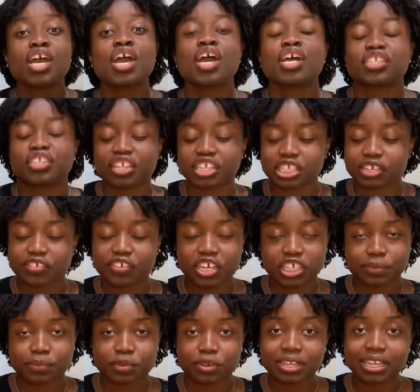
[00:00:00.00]
So these are
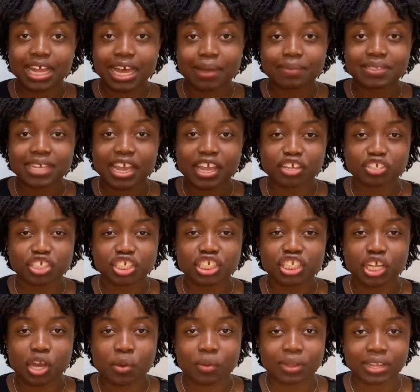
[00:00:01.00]
reusable gloves. I usually
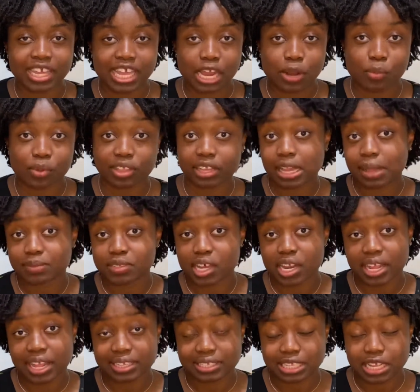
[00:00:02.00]
don't clean with gloves. I
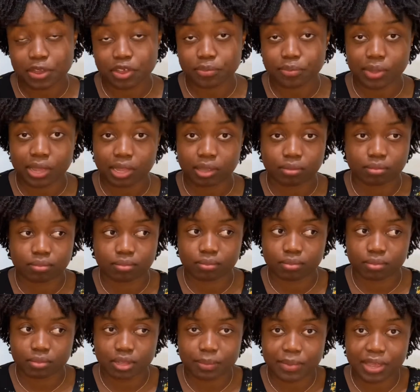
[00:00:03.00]
like to clean with
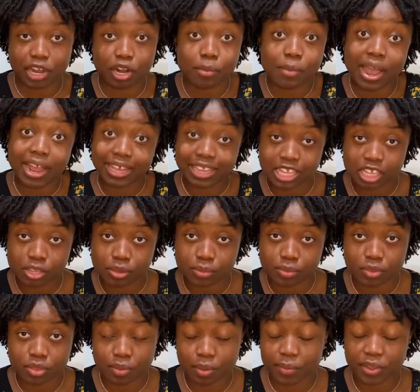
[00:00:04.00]
I don't mind cleaning
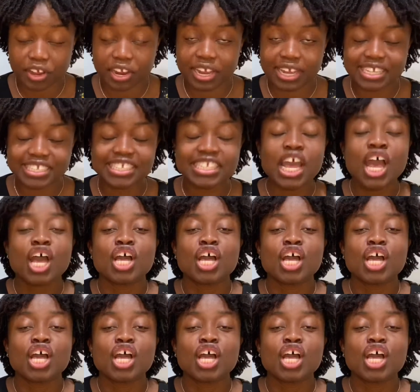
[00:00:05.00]
with my bare hands.